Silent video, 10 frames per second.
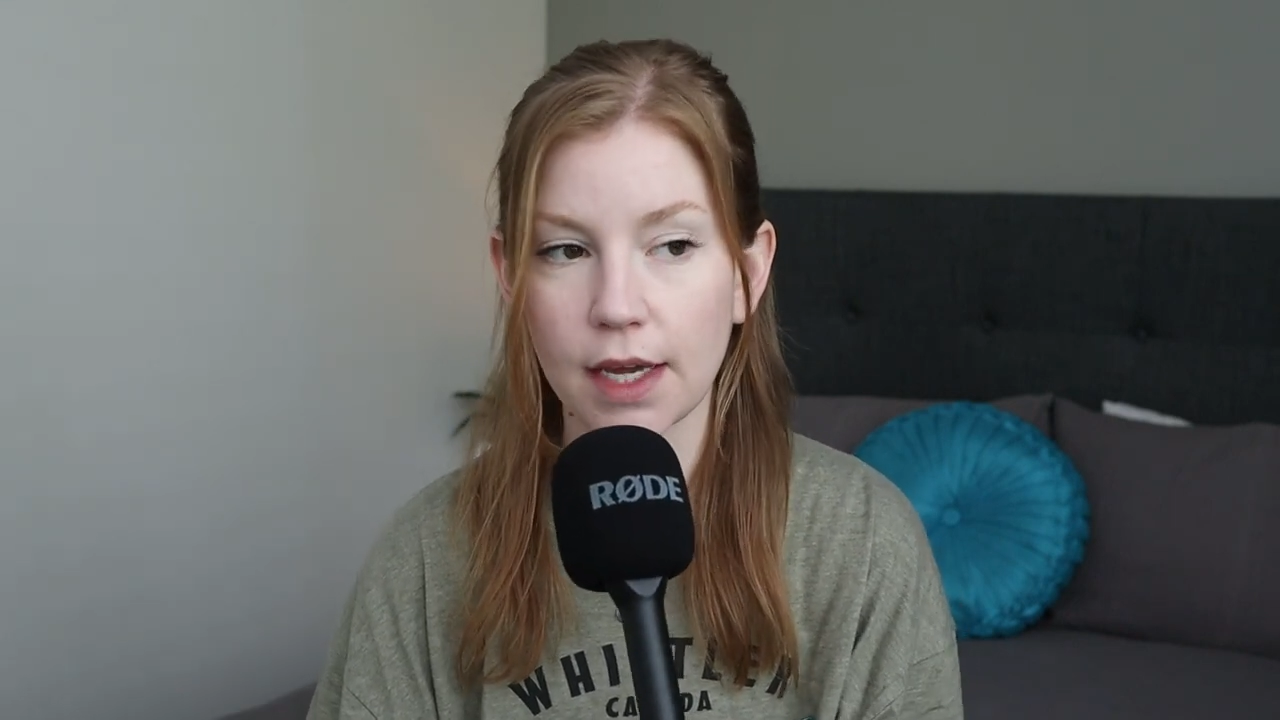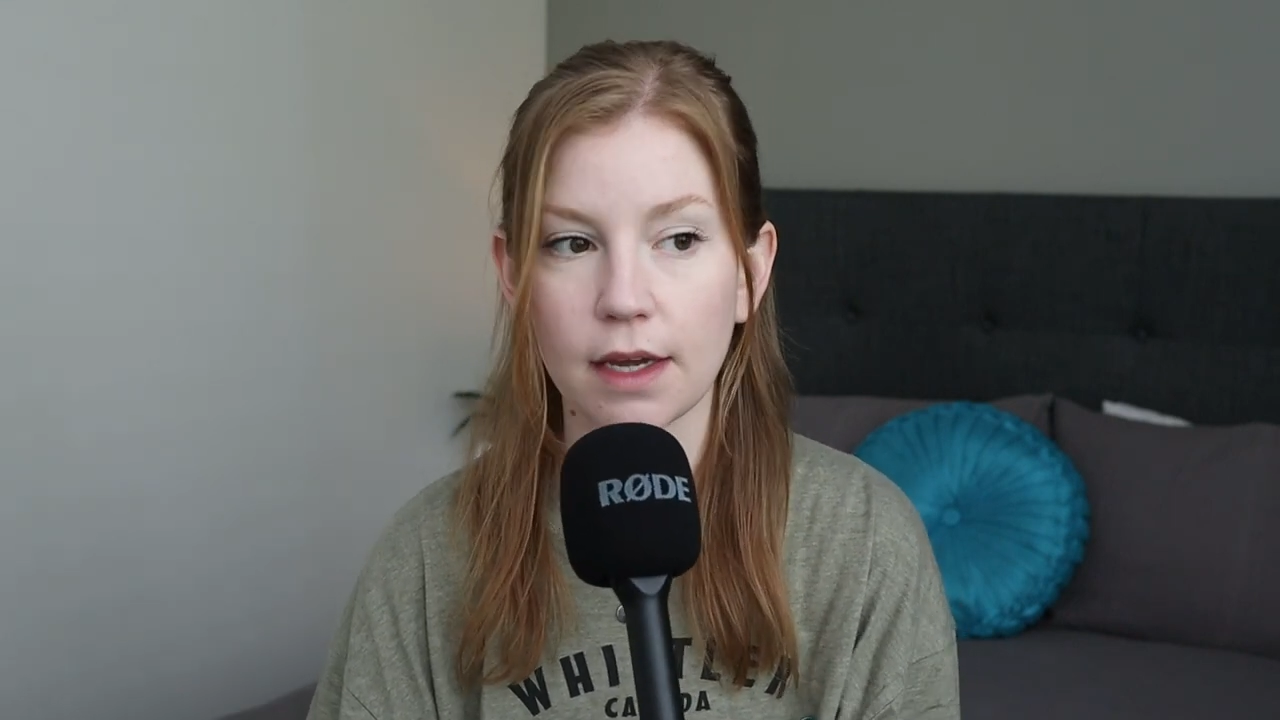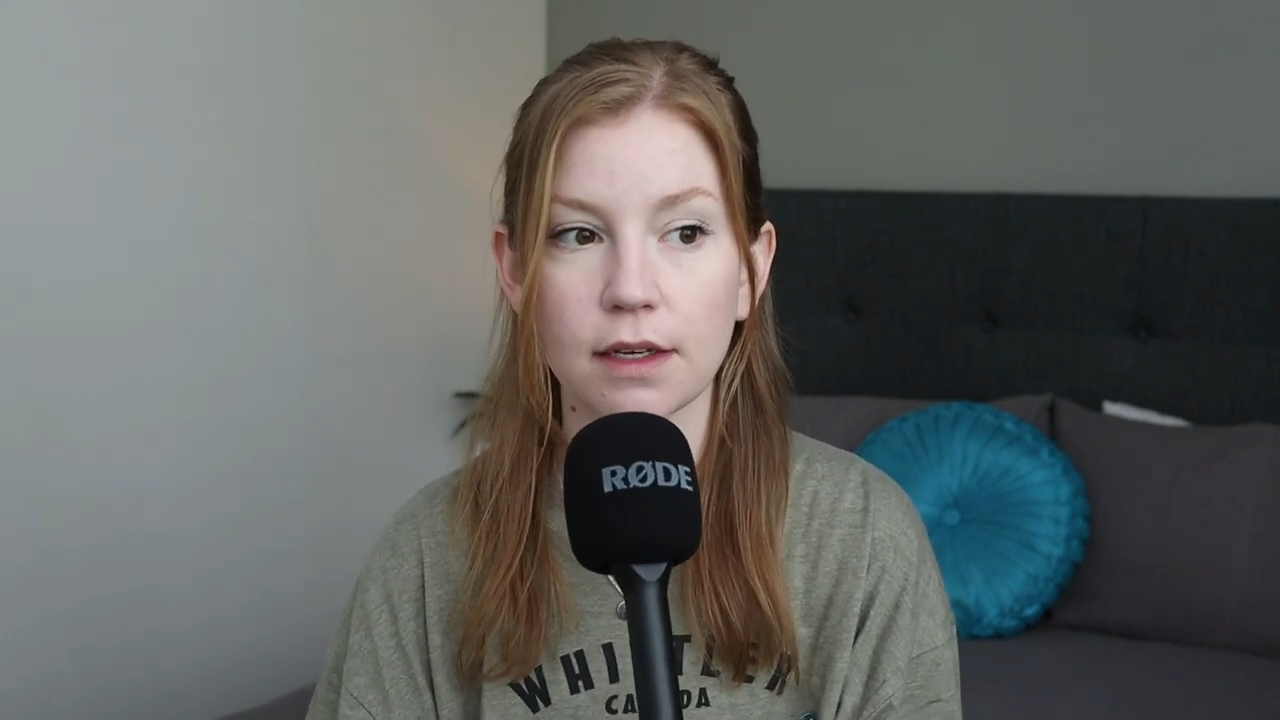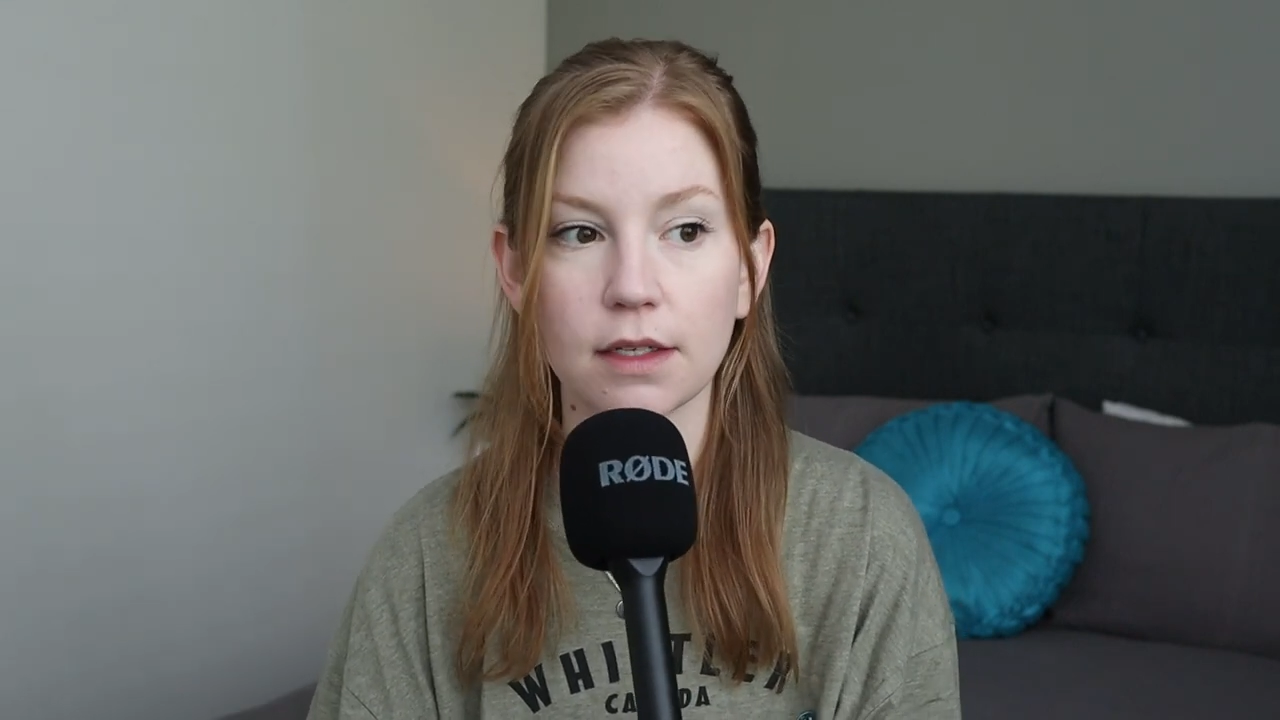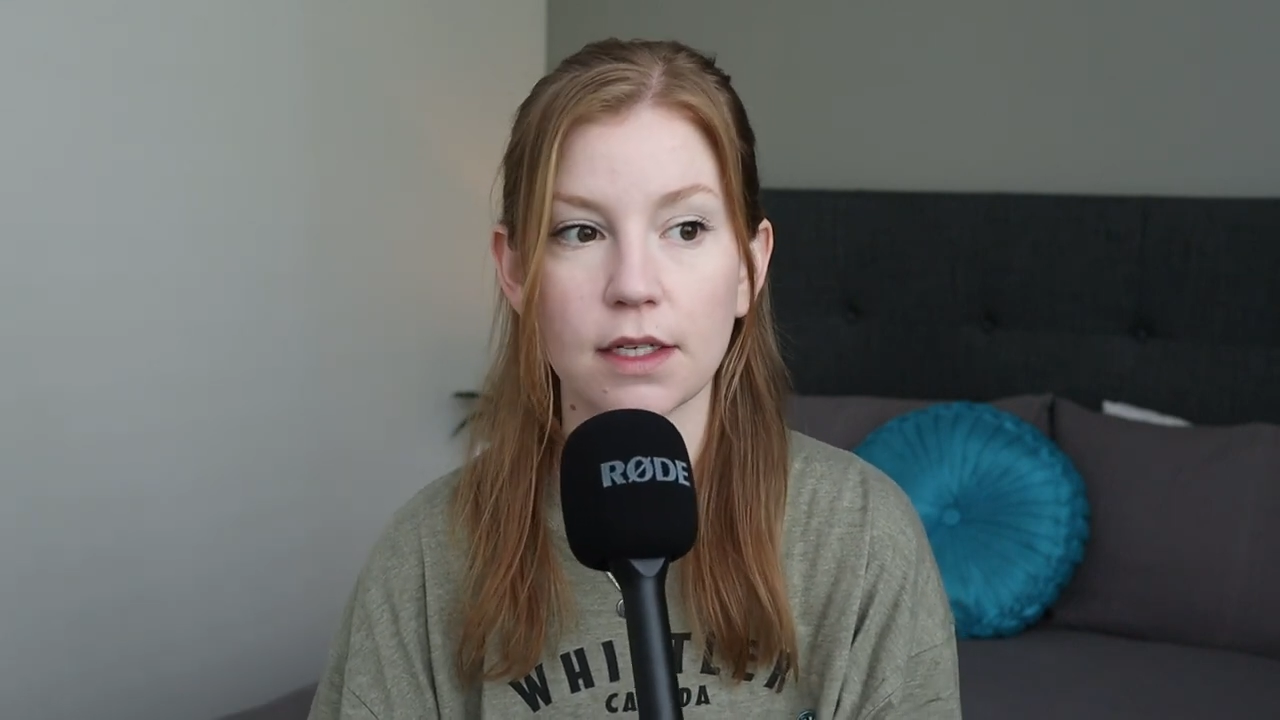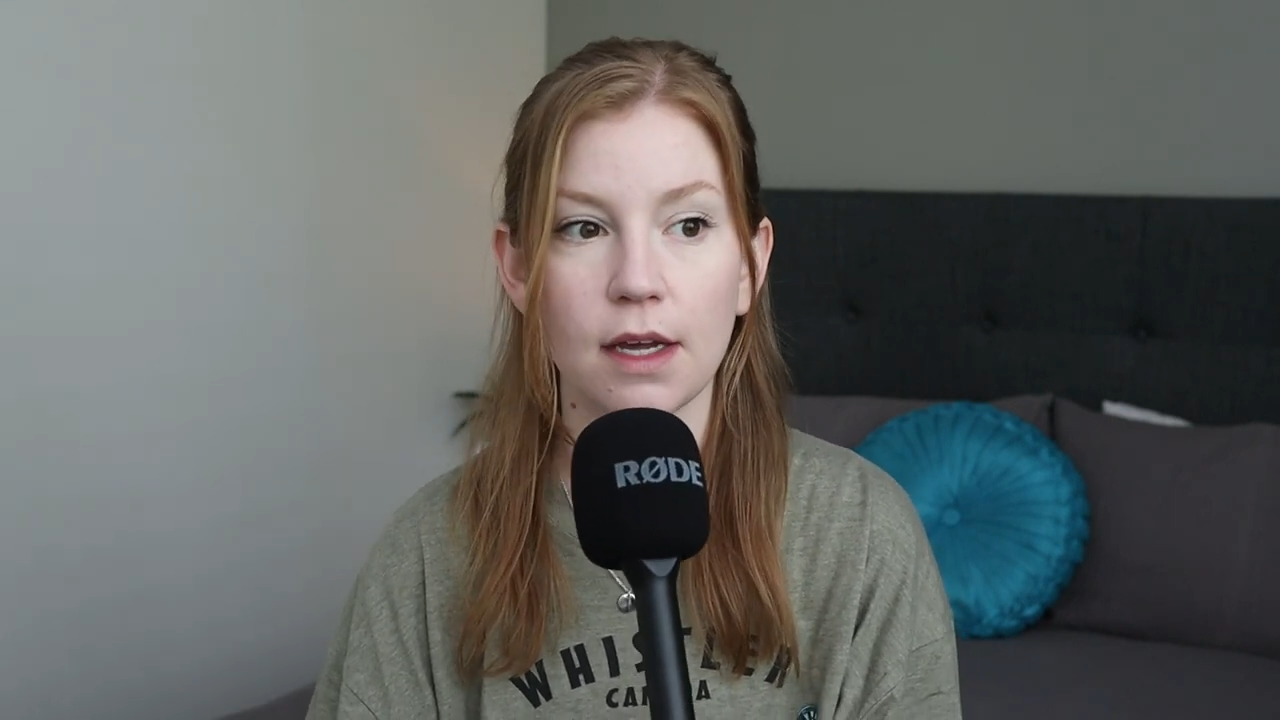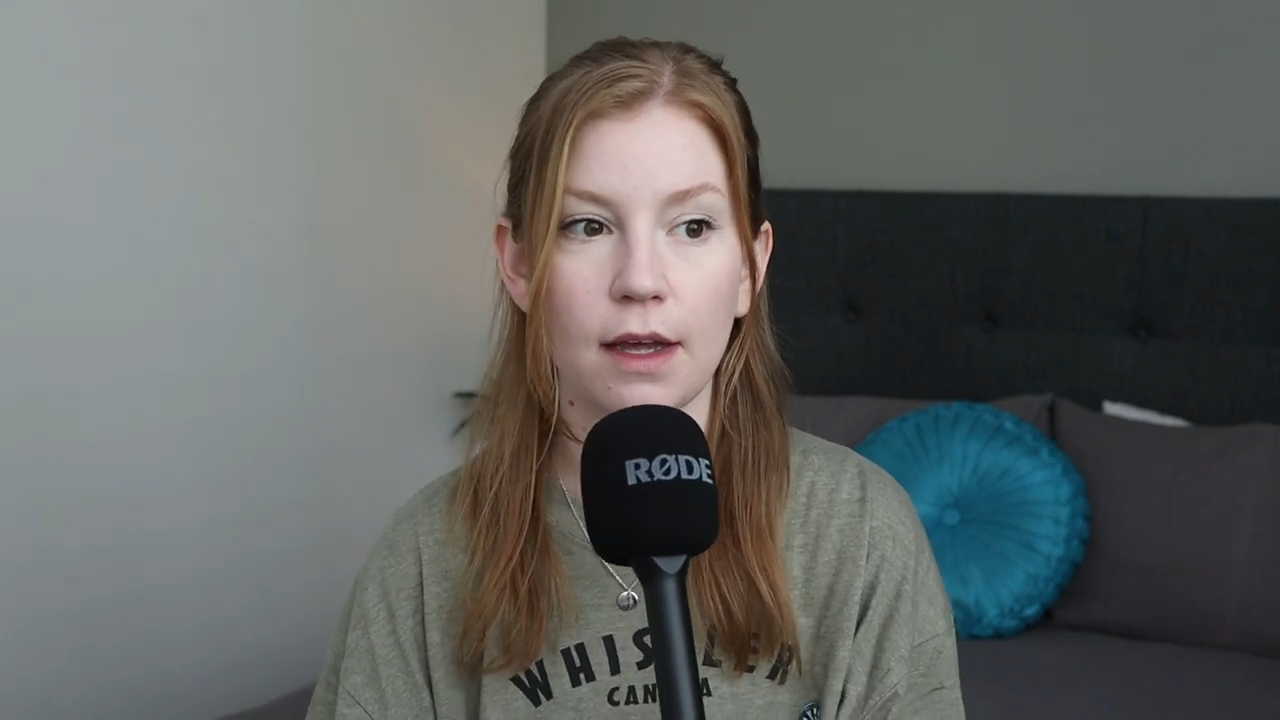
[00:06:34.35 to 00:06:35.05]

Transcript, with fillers: and